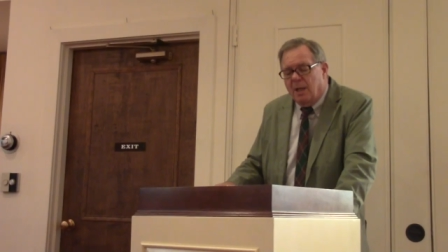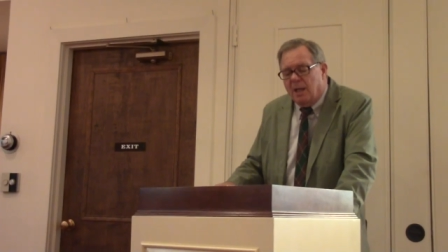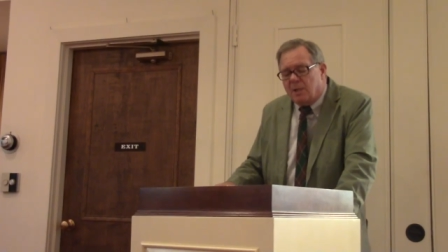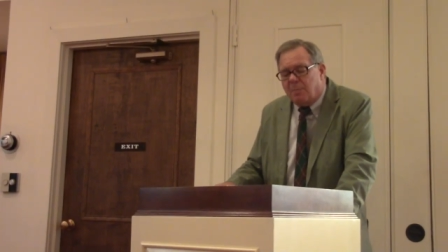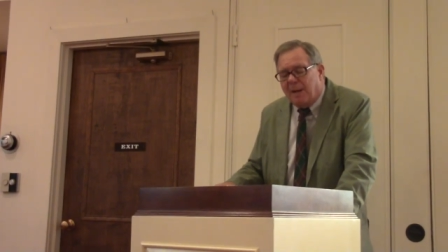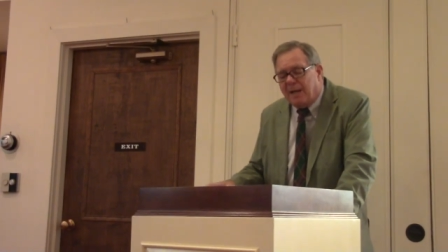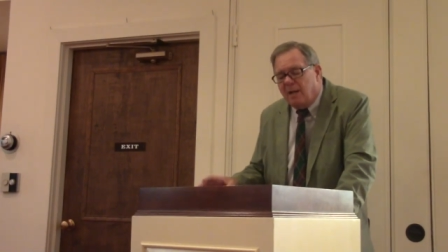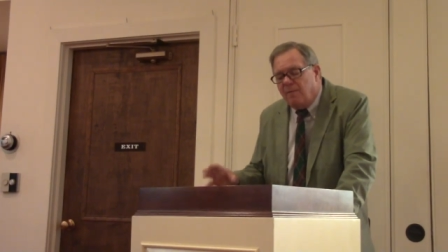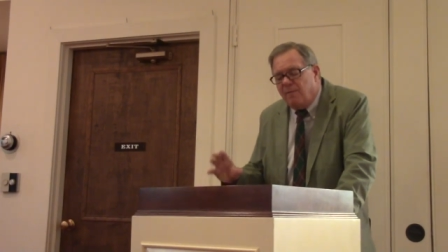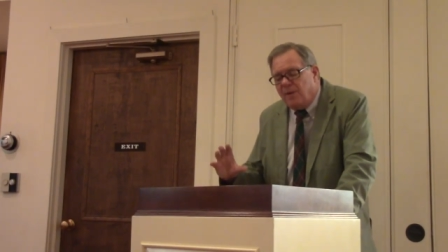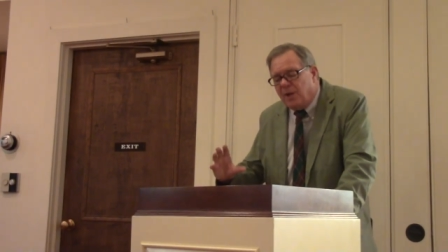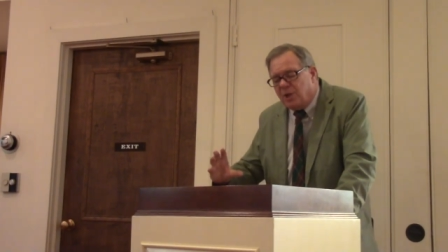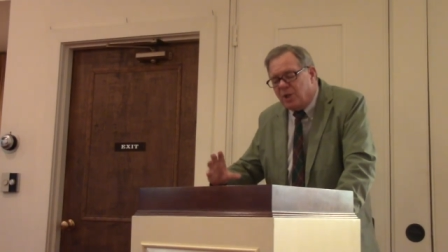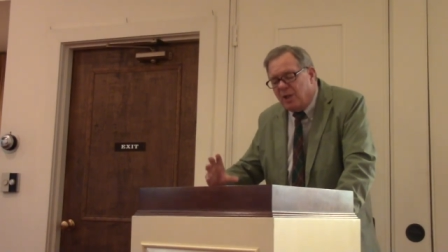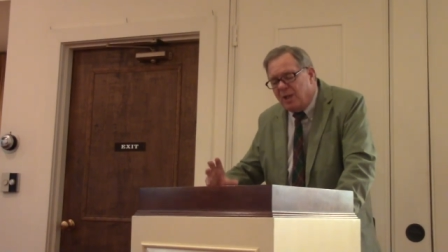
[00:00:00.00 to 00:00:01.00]
It's my
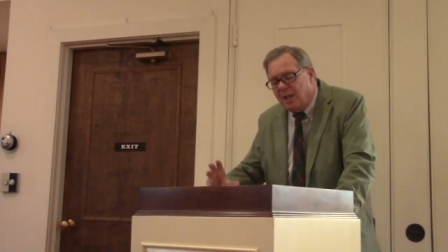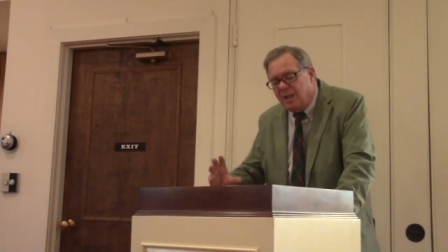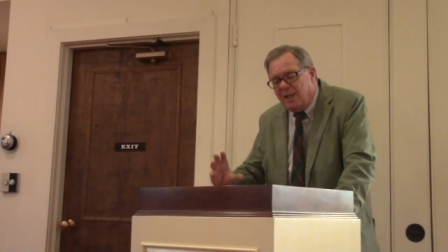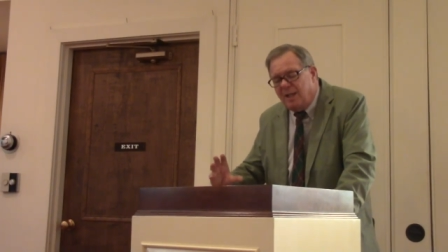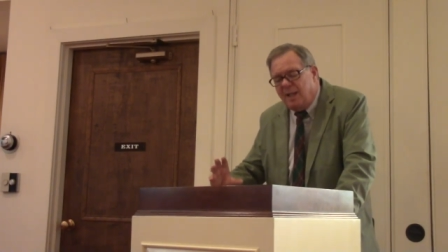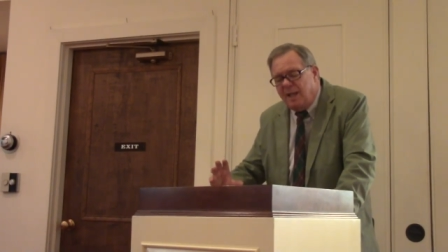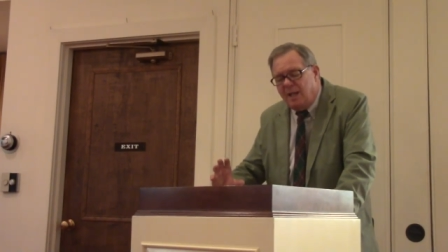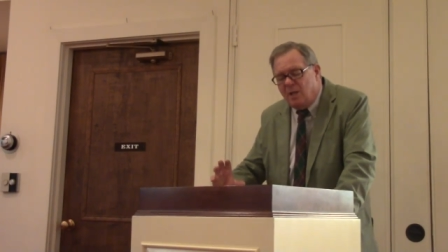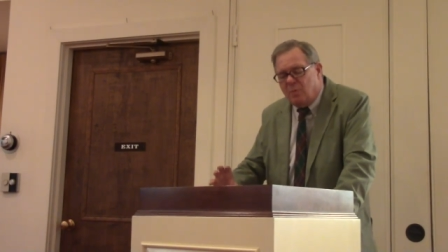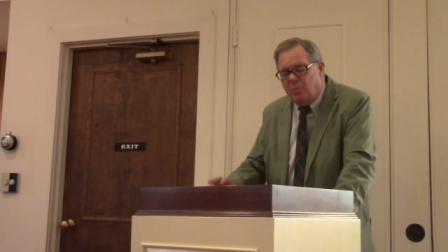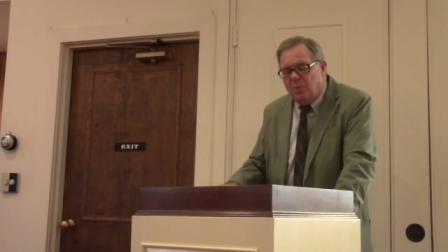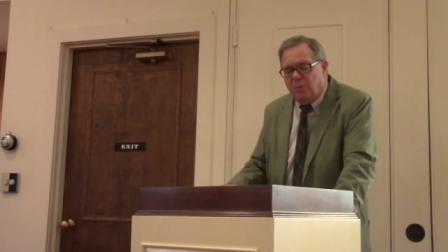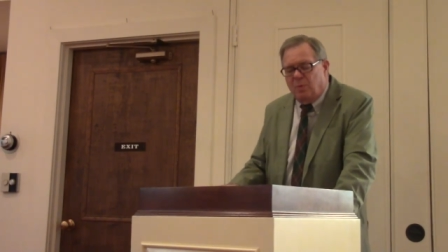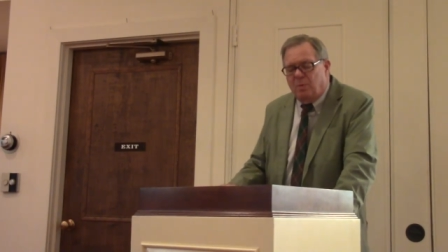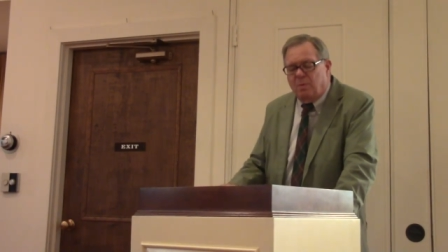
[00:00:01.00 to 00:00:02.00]
conviction that these
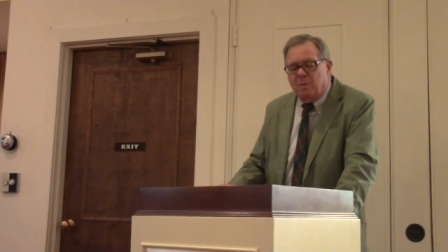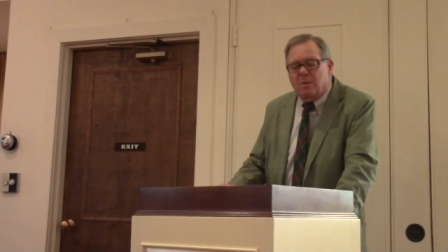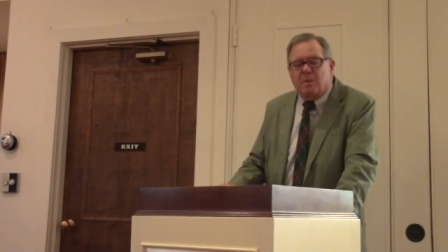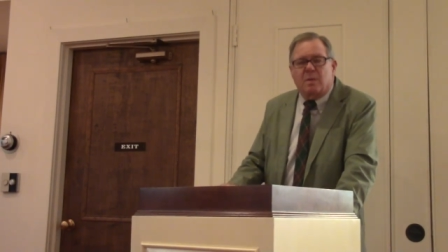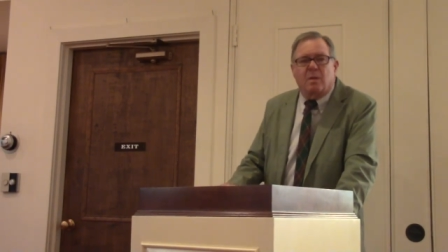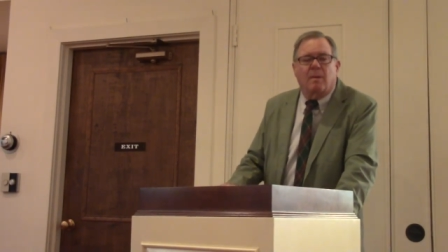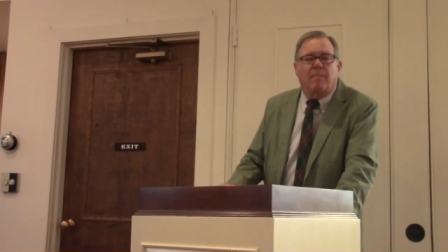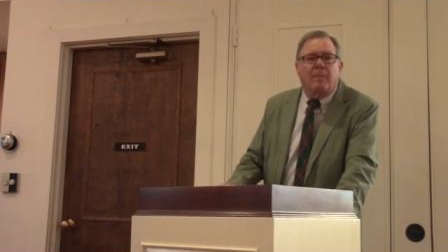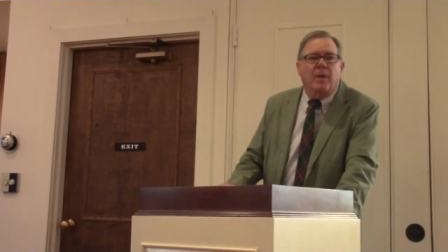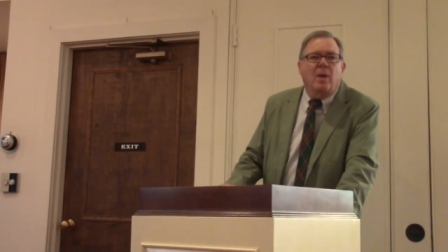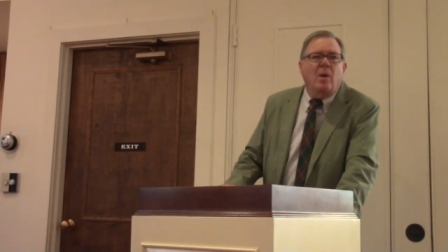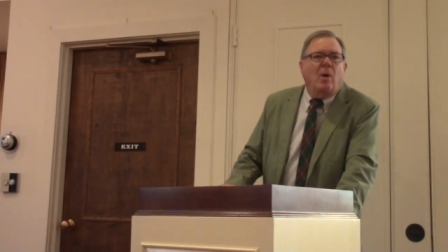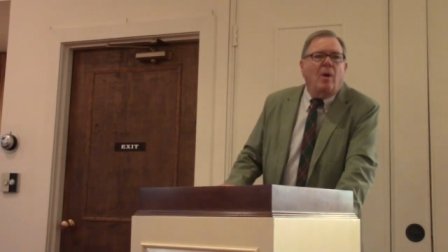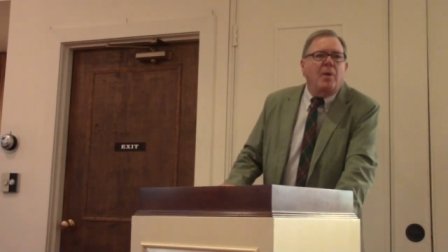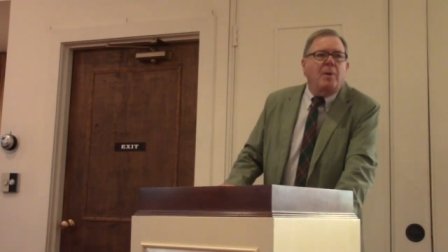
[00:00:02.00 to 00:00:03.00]
wounds
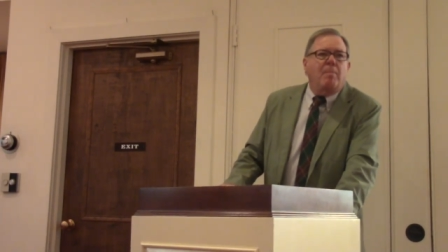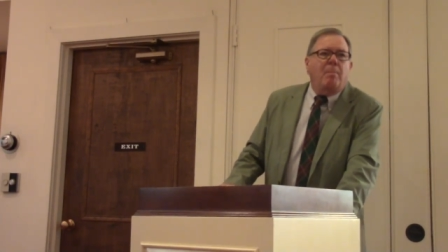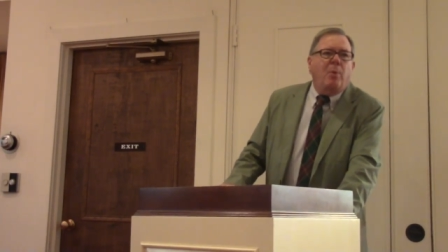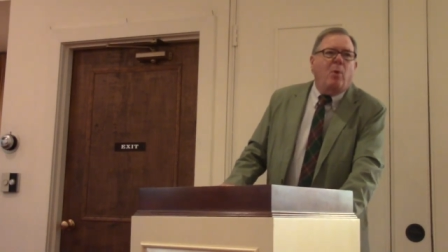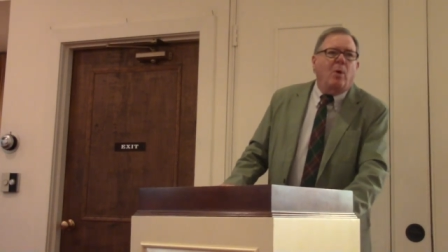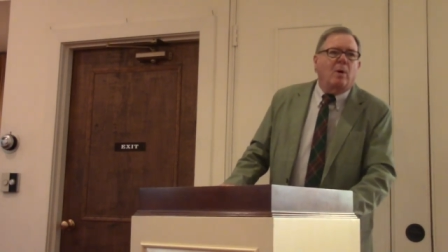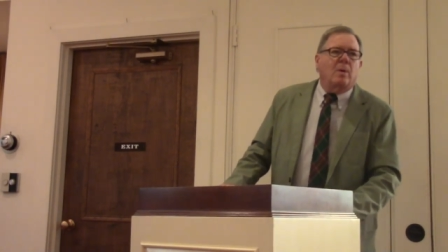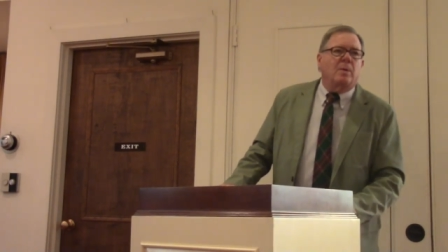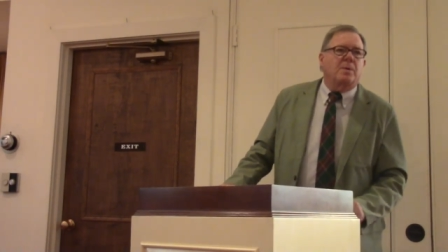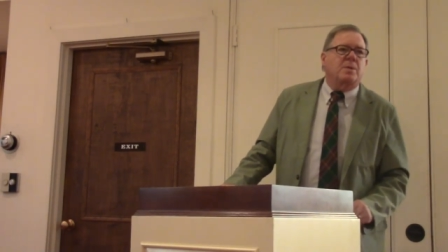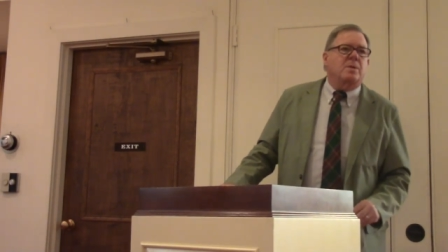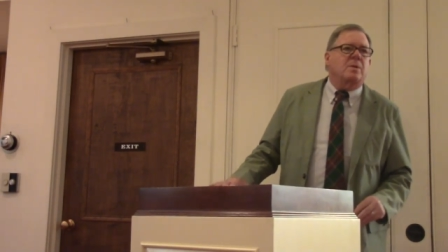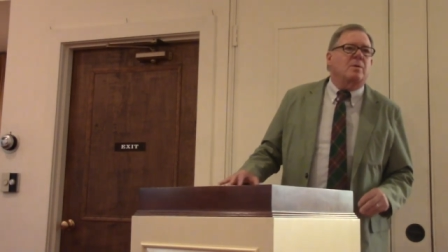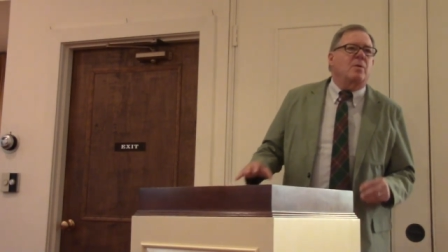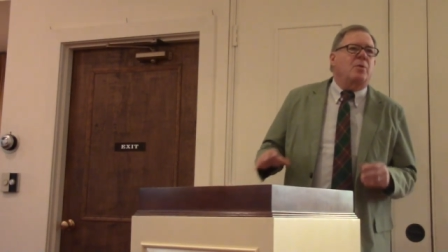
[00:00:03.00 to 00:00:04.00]
are the
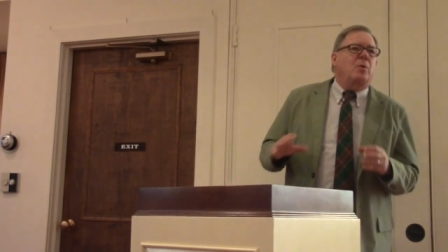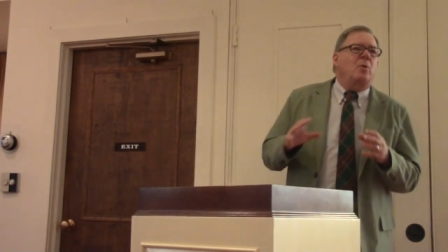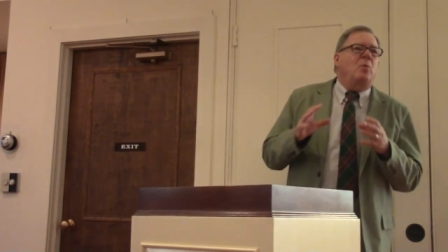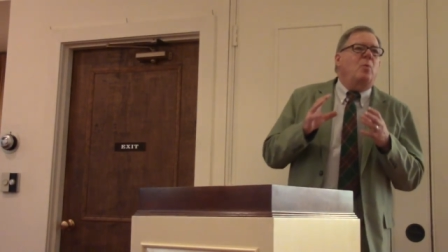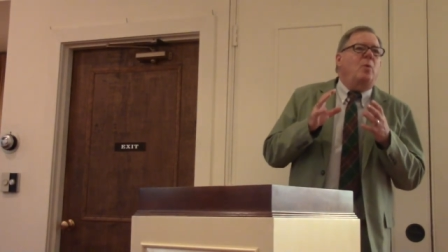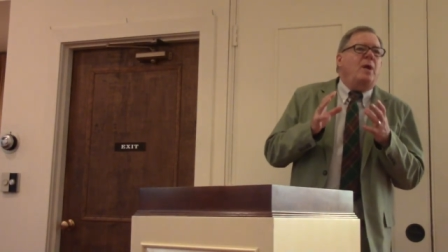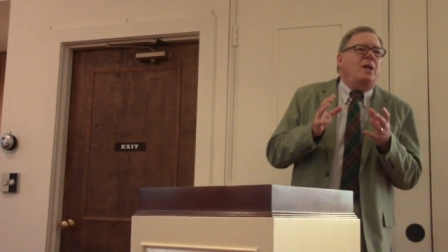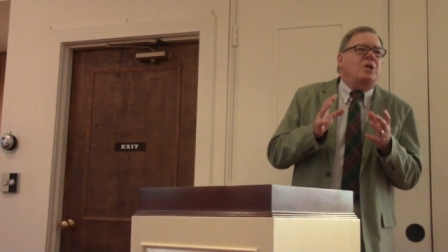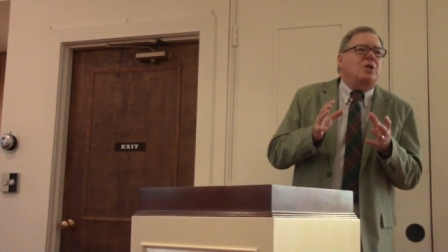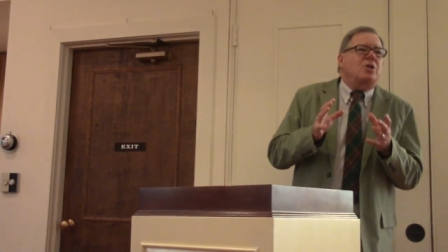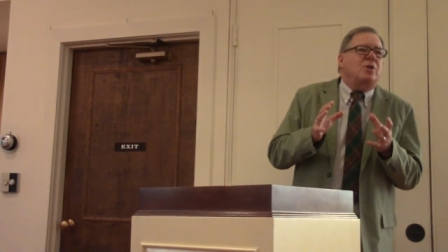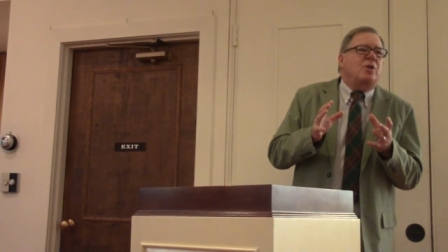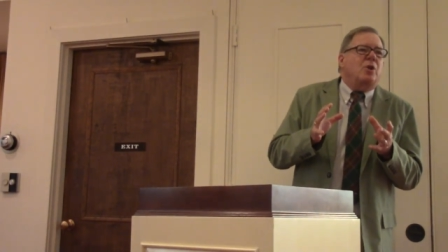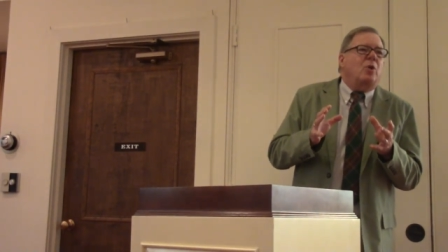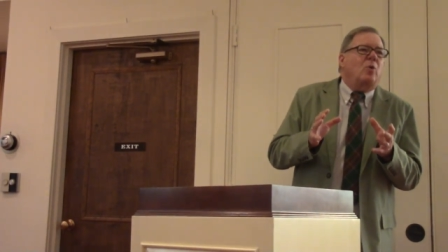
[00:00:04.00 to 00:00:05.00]
portals through
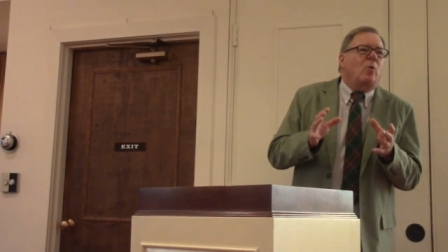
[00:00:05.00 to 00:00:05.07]
which the